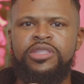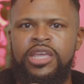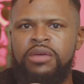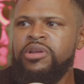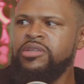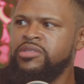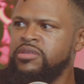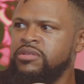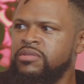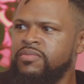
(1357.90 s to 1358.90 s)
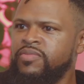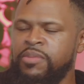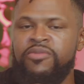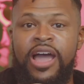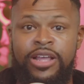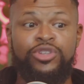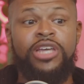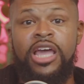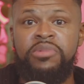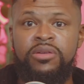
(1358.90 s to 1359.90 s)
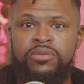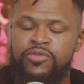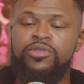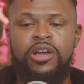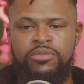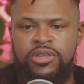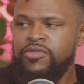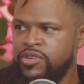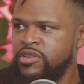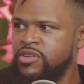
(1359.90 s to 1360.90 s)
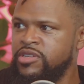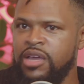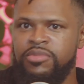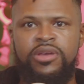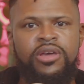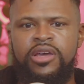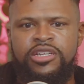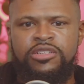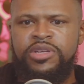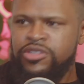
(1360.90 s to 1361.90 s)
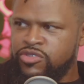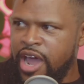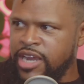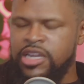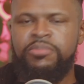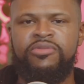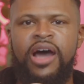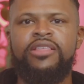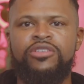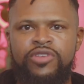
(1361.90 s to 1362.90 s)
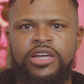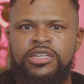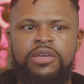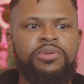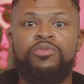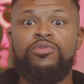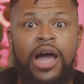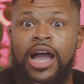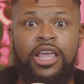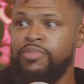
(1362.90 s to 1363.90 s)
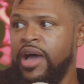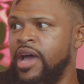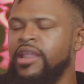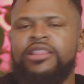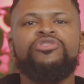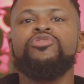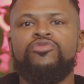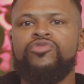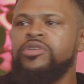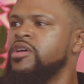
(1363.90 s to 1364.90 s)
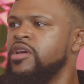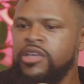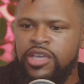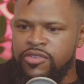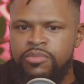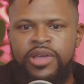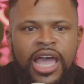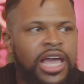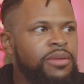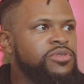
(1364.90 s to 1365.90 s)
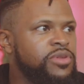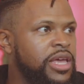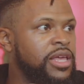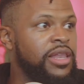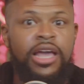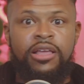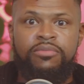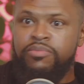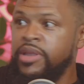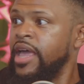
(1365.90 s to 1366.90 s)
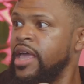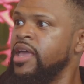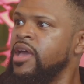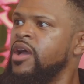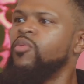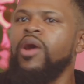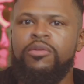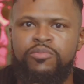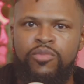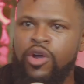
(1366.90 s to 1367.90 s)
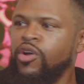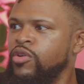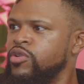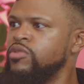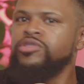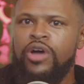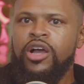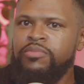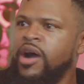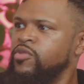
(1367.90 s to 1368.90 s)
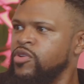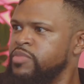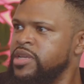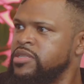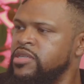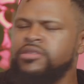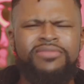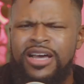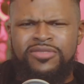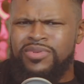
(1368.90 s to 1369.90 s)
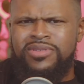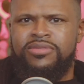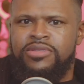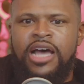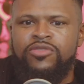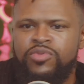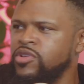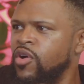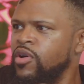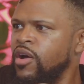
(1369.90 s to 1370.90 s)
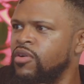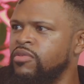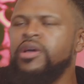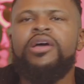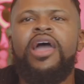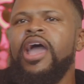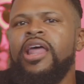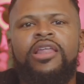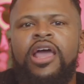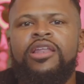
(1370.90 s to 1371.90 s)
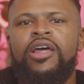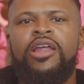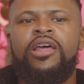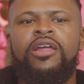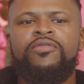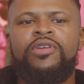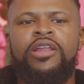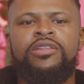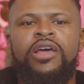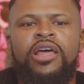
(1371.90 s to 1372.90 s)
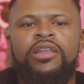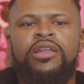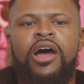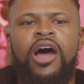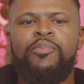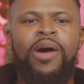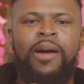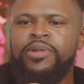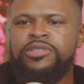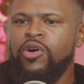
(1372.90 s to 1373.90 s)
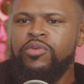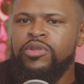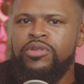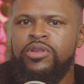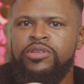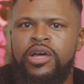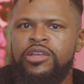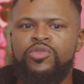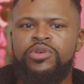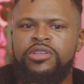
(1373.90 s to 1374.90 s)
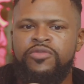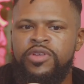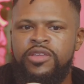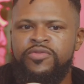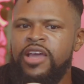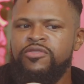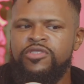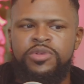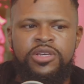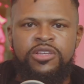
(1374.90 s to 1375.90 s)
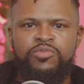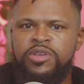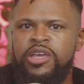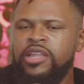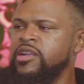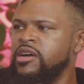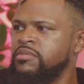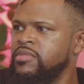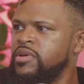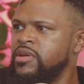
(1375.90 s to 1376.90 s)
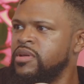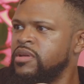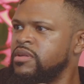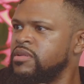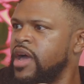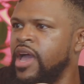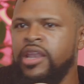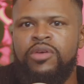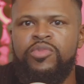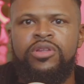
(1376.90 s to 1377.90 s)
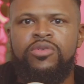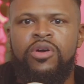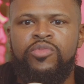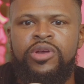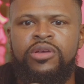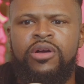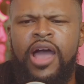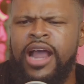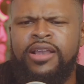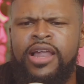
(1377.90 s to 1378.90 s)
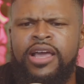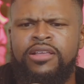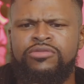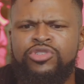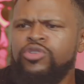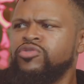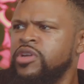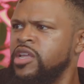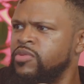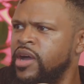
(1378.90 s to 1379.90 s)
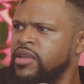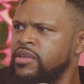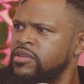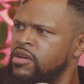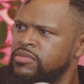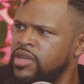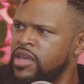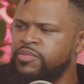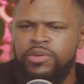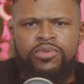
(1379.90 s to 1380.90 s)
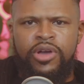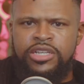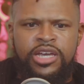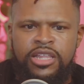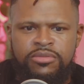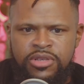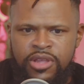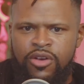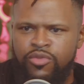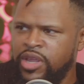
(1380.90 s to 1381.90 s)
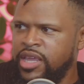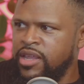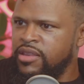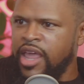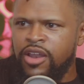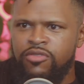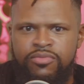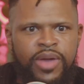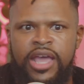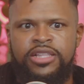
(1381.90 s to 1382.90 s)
the image. They provide entertainment. If you look up the definition of entertainment, it just means distraction. They provide the distraction, keep people occupied, like children. Give them games so they can like play while the adults talk about real business. That's what's going on. And our populace doesn't do itself any favors because we eat it up, like, and then we act like children anyway. You know what I'm saying? People don't educate themselves. They don't read. They don't pay